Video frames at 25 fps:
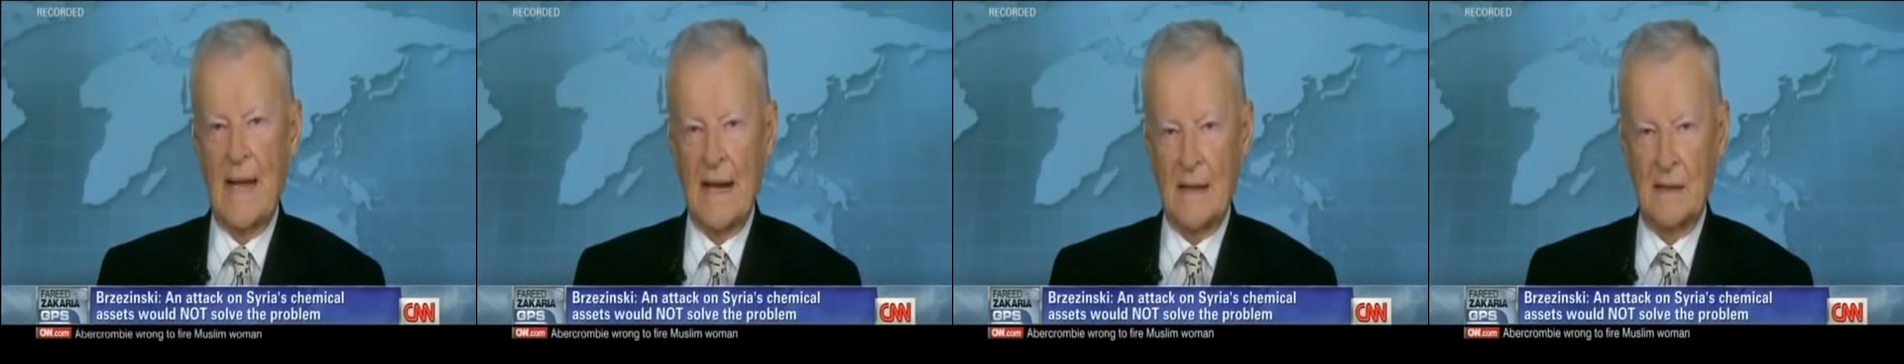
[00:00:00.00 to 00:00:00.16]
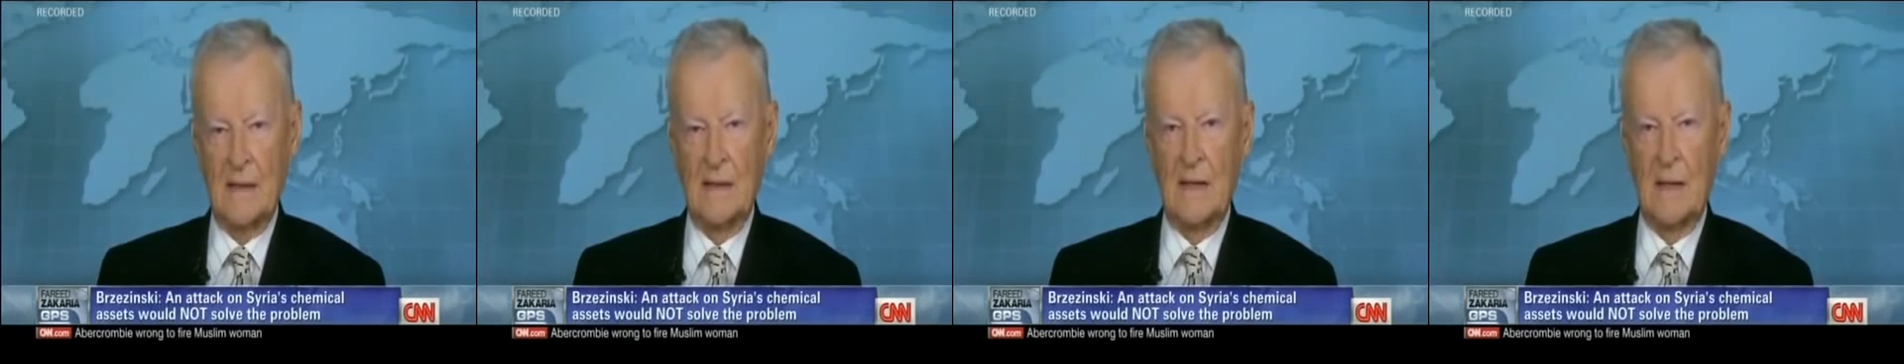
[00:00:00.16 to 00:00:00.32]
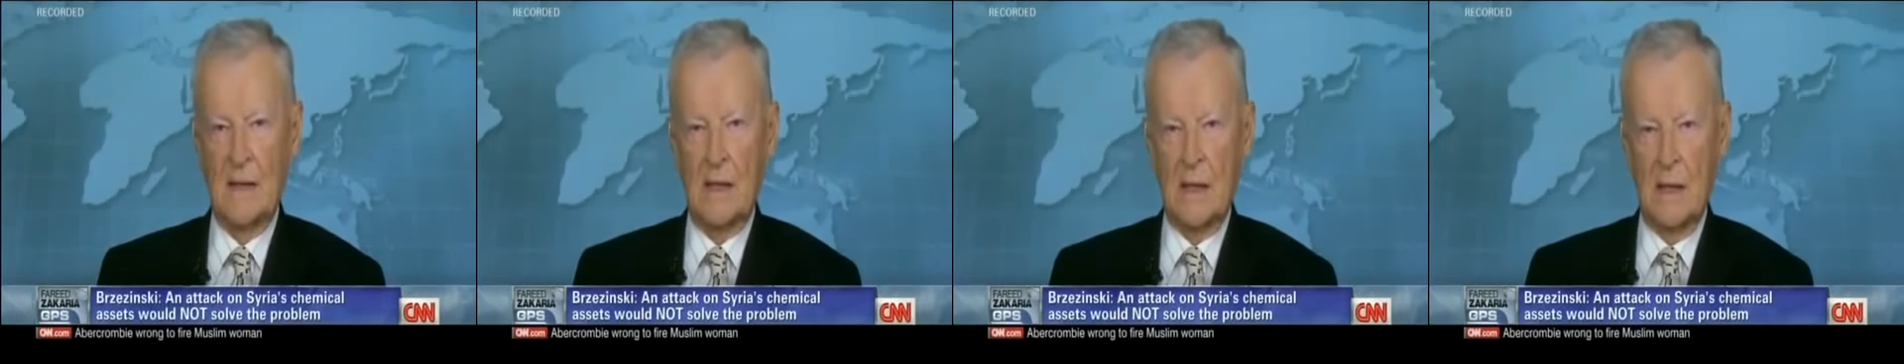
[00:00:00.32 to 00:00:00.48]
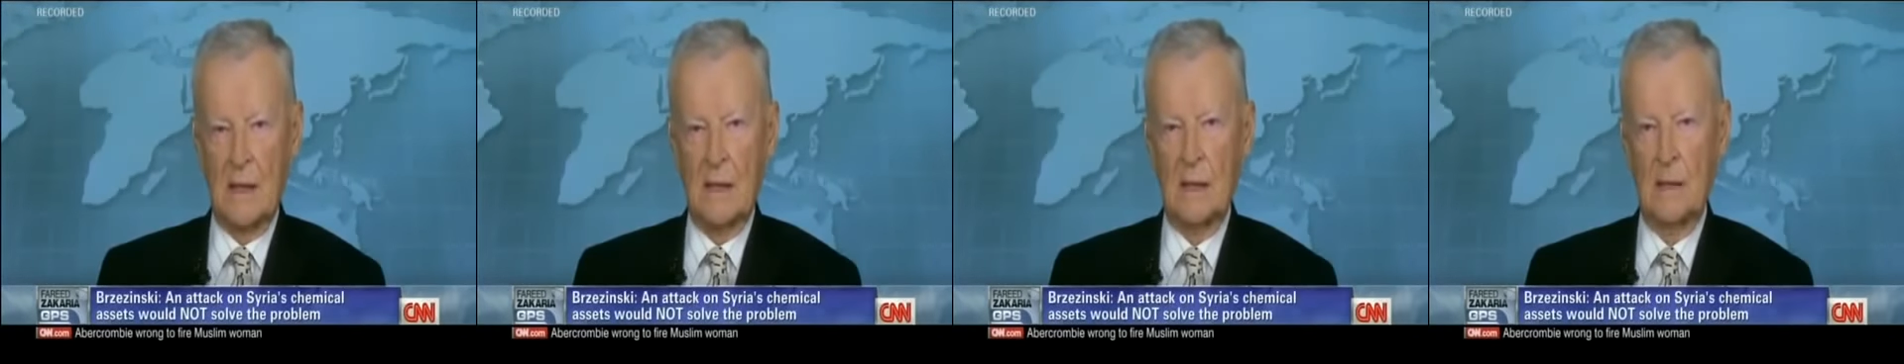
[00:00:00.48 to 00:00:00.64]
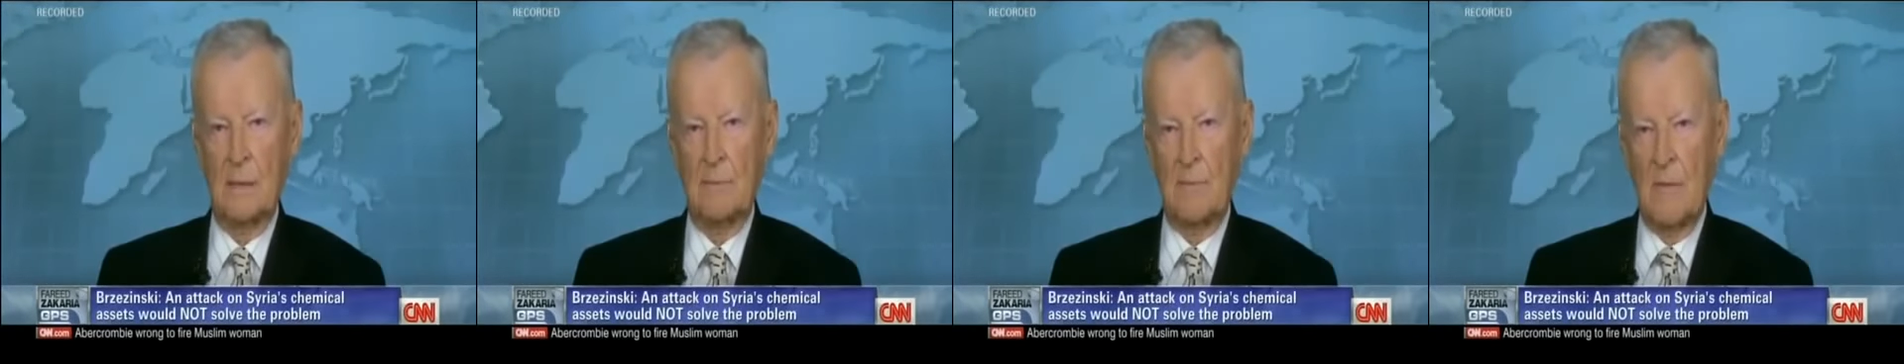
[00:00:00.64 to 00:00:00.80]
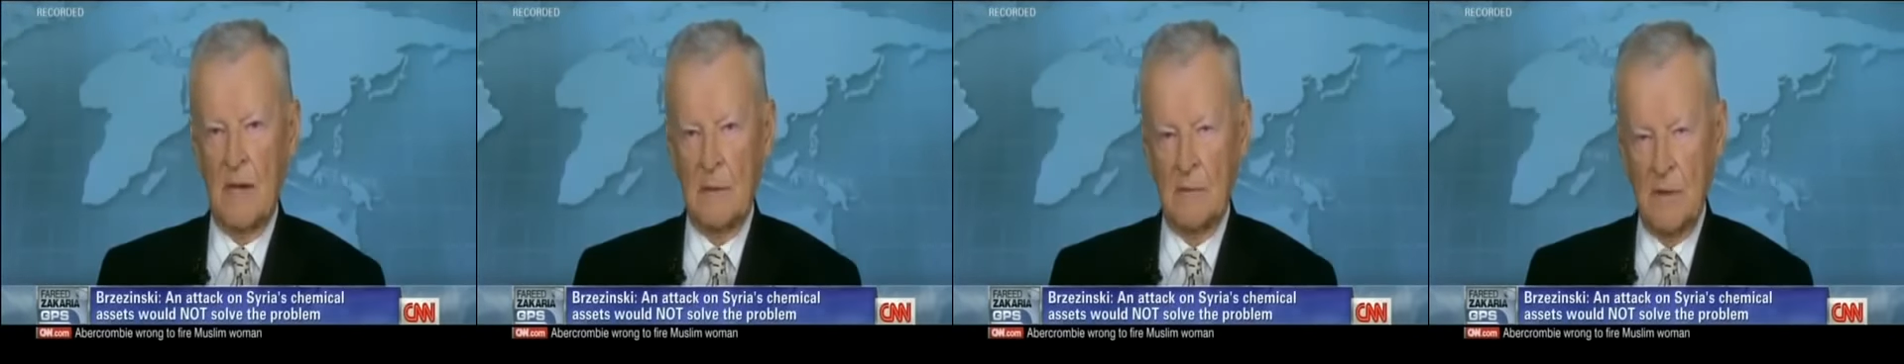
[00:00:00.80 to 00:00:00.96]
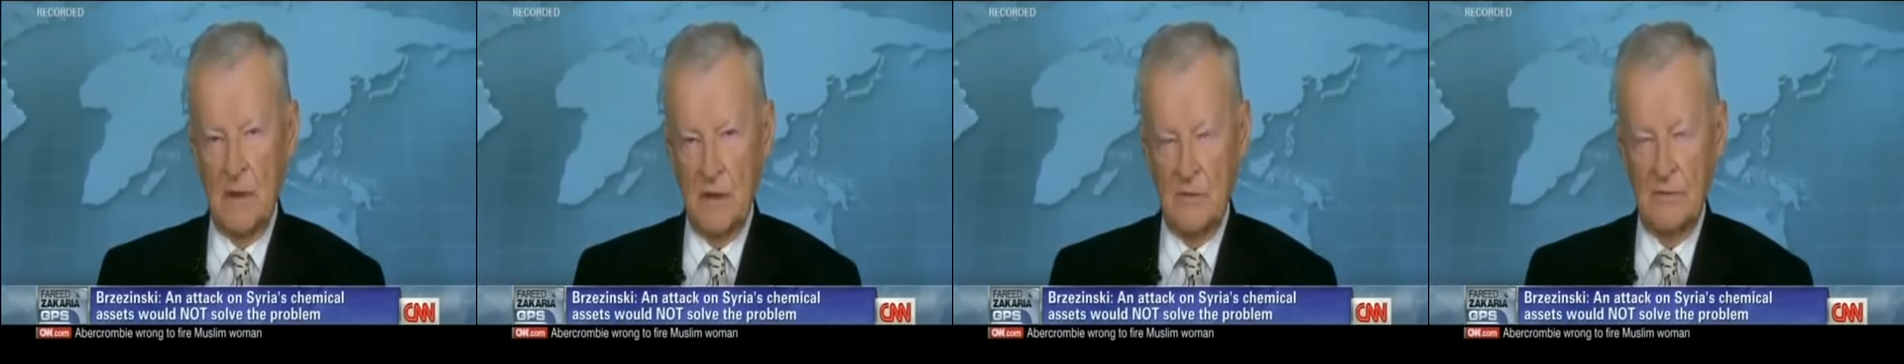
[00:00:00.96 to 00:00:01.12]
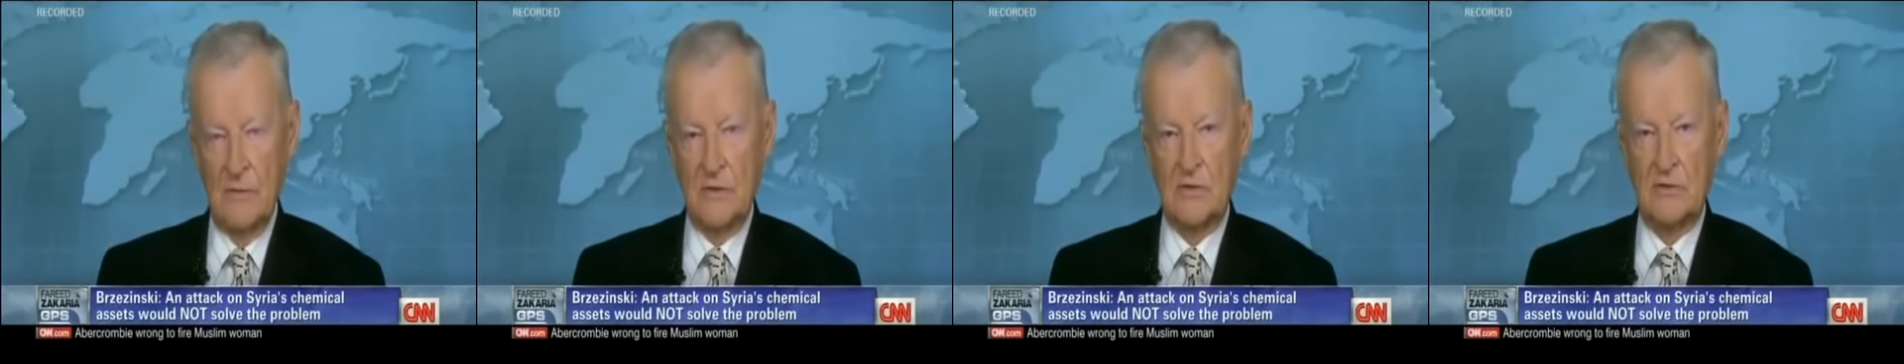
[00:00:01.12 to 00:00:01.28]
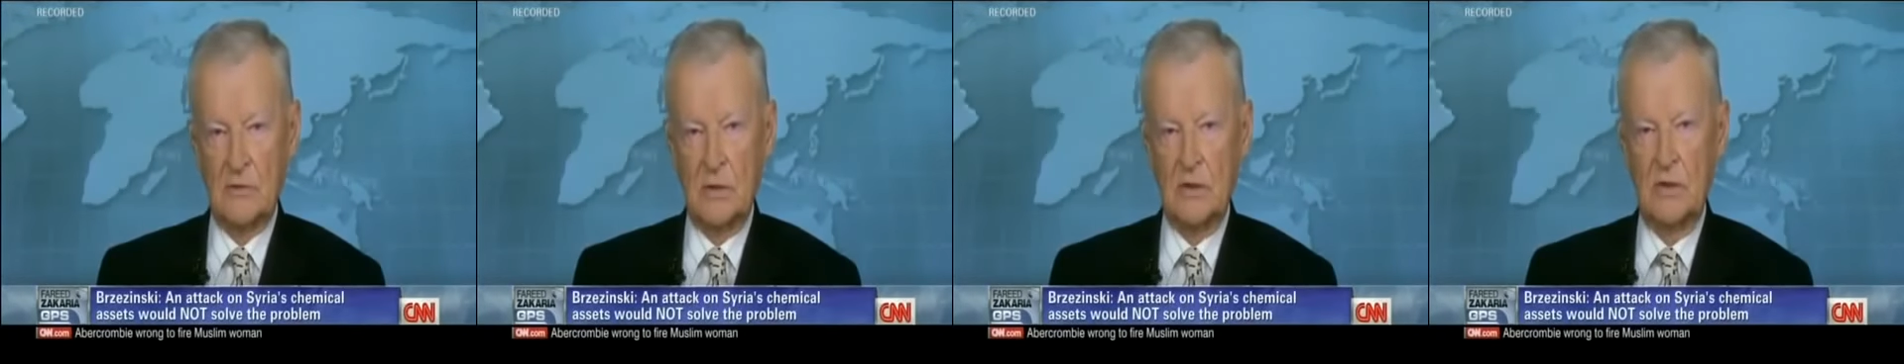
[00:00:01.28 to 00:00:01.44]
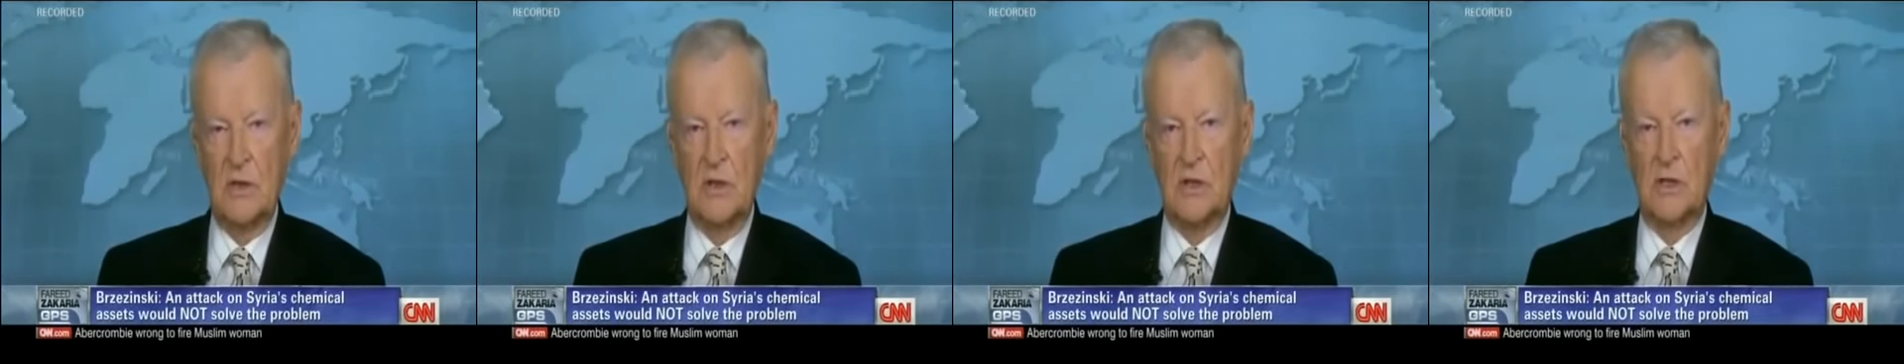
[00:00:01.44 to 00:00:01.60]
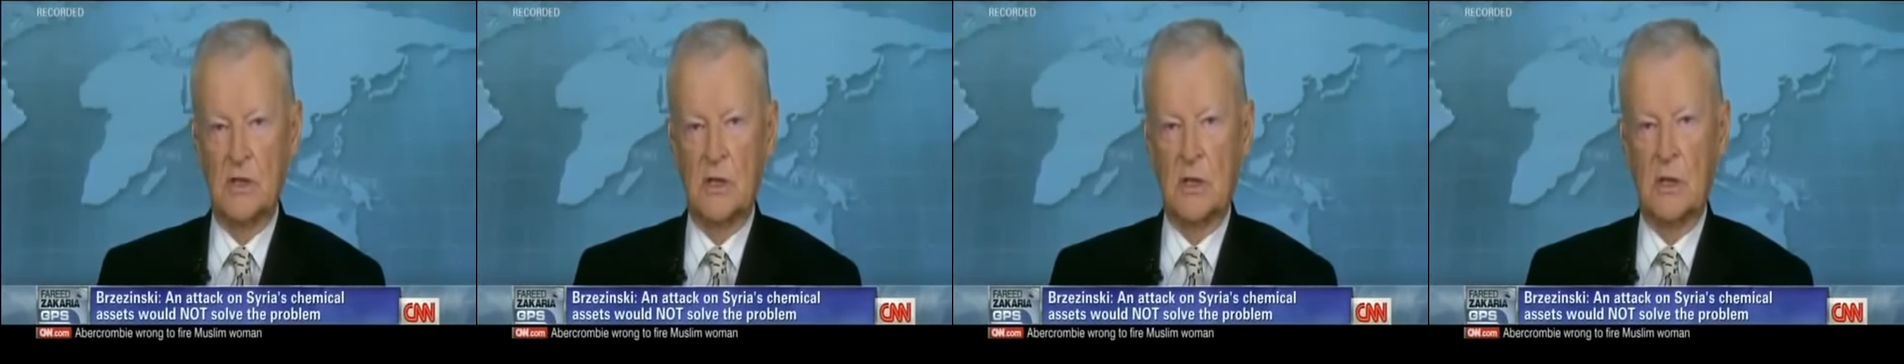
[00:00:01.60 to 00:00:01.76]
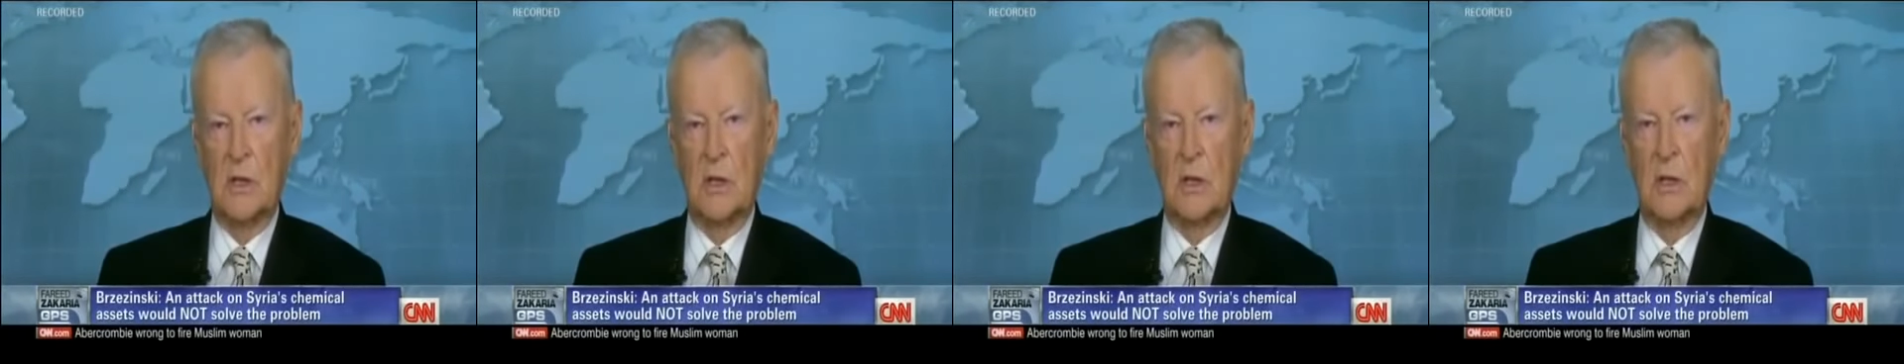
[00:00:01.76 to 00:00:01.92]
tactically, maybe even
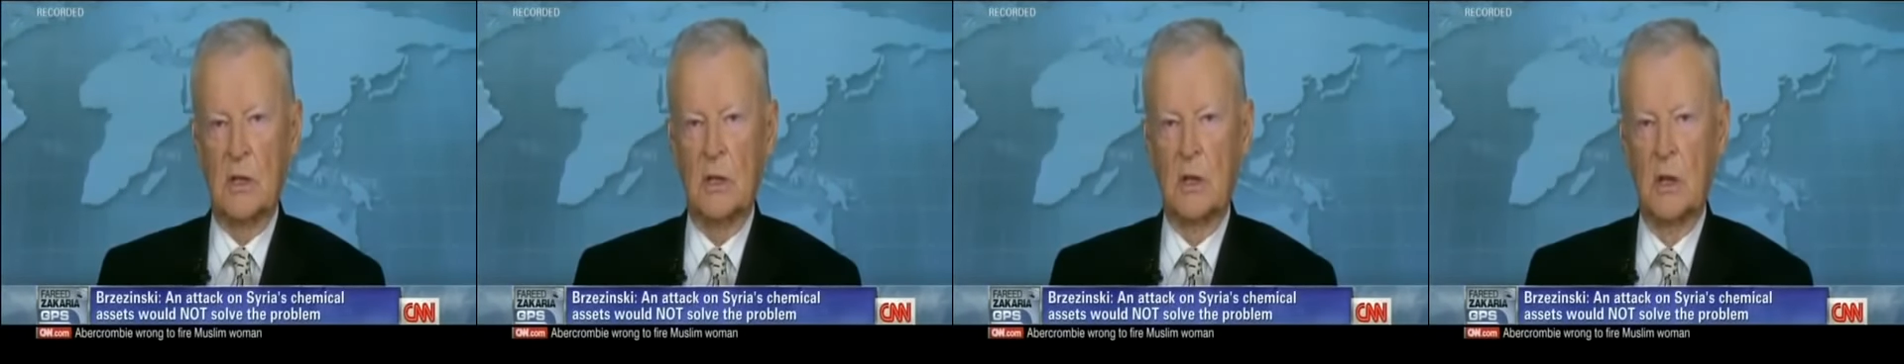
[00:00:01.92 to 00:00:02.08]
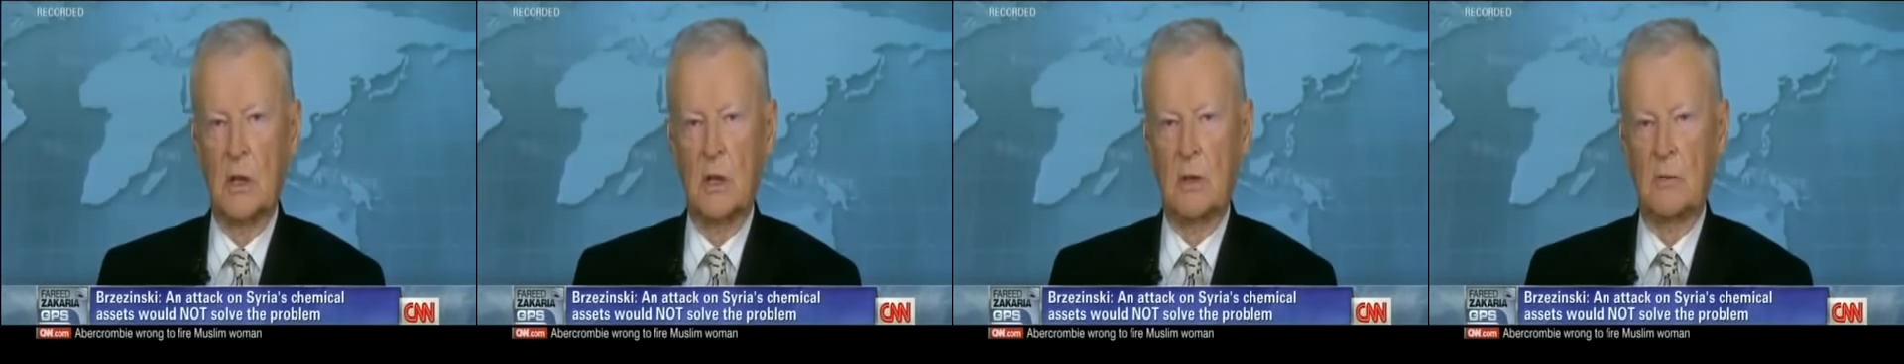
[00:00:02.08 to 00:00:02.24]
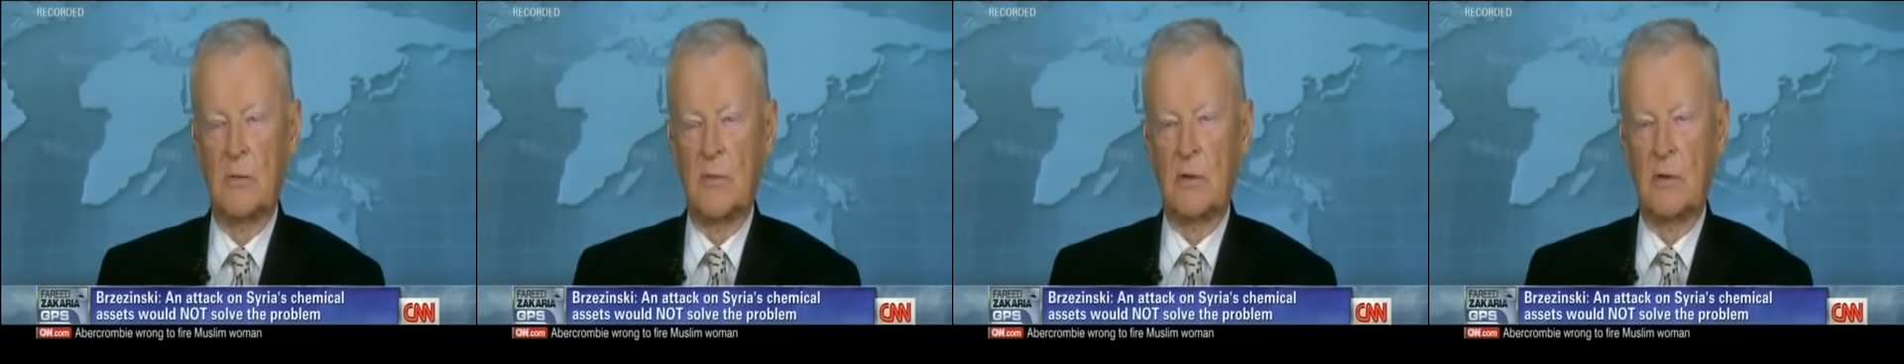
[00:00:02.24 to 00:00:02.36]
strategically,